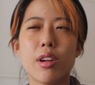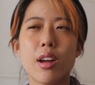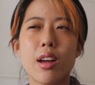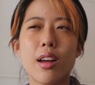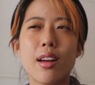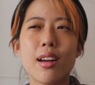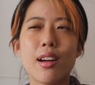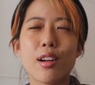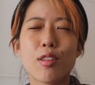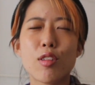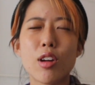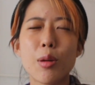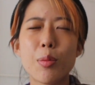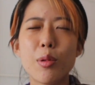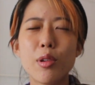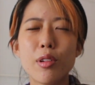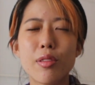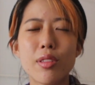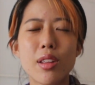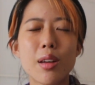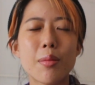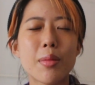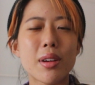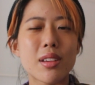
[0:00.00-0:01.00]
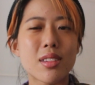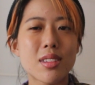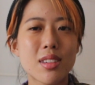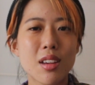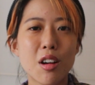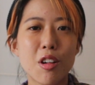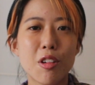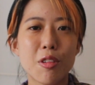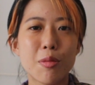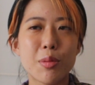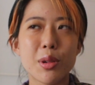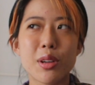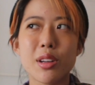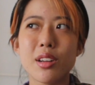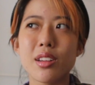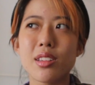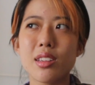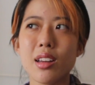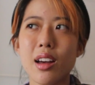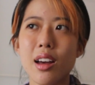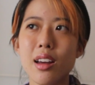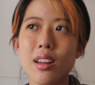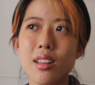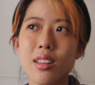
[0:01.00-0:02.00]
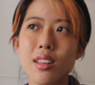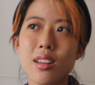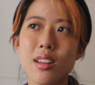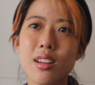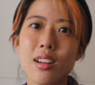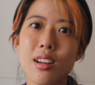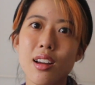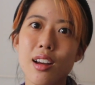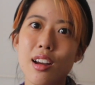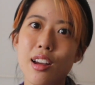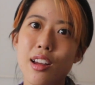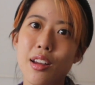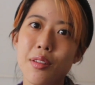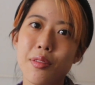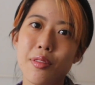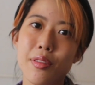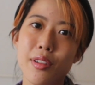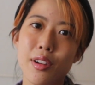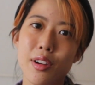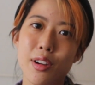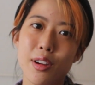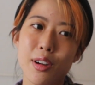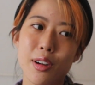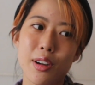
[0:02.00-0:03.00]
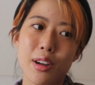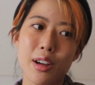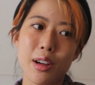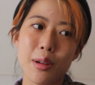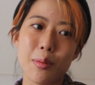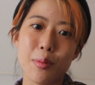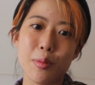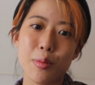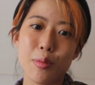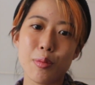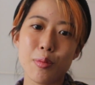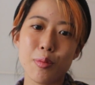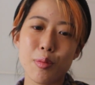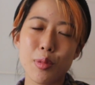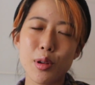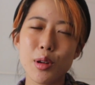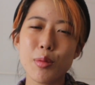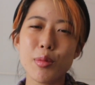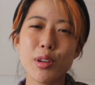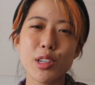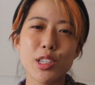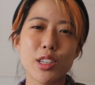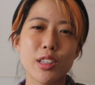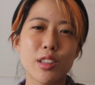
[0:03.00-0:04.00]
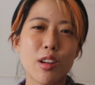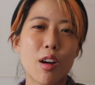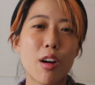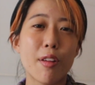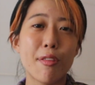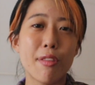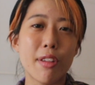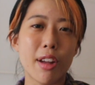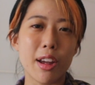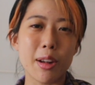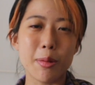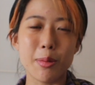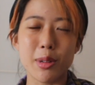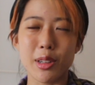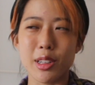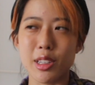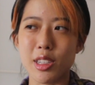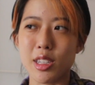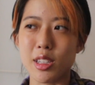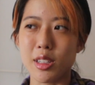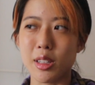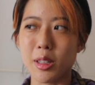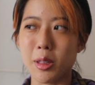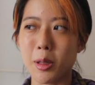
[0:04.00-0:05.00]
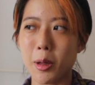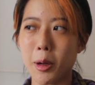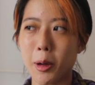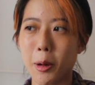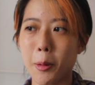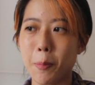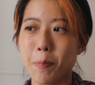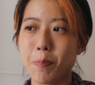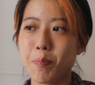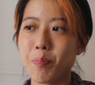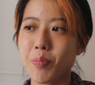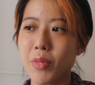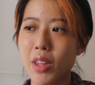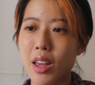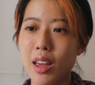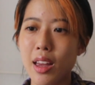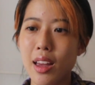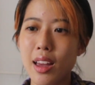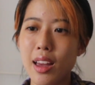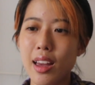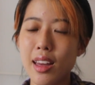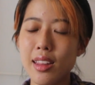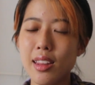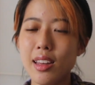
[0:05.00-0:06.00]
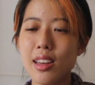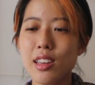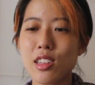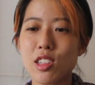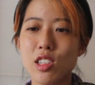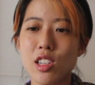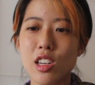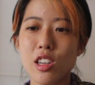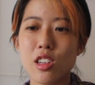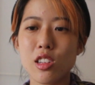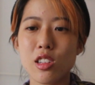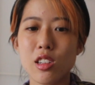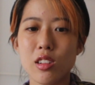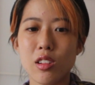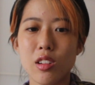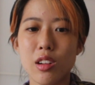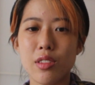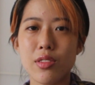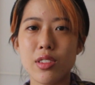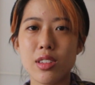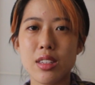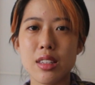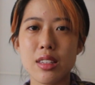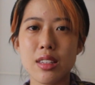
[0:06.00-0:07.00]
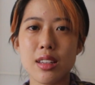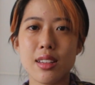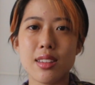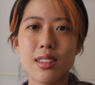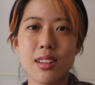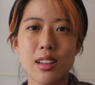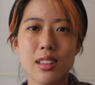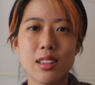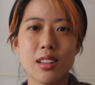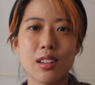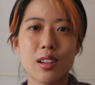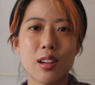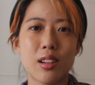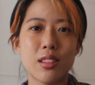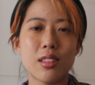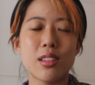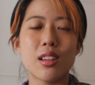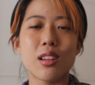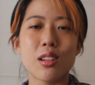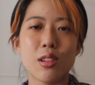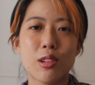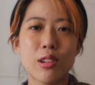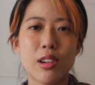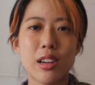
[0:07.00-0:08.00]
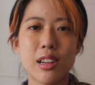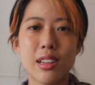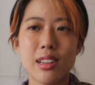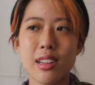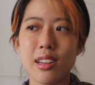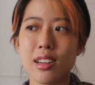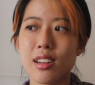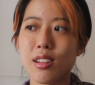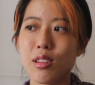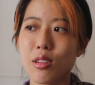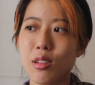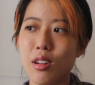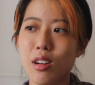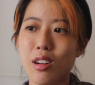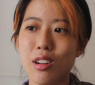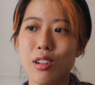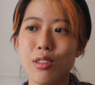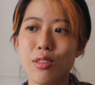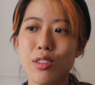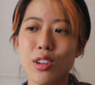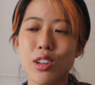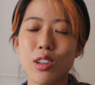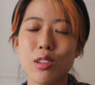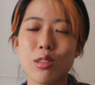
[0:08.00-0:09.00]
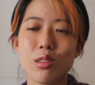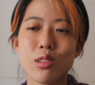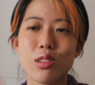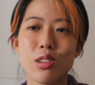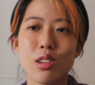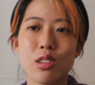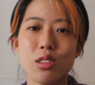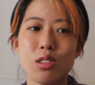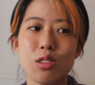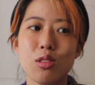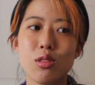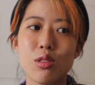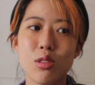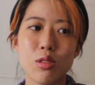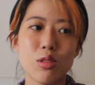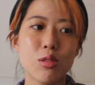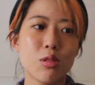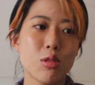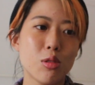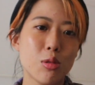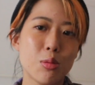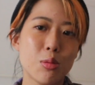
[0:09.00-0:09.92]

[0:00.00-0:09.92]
grapple with that myself, because I think I'm pretty much an offline person, and that has changed a lot ever since I started content creating videos on YouTube,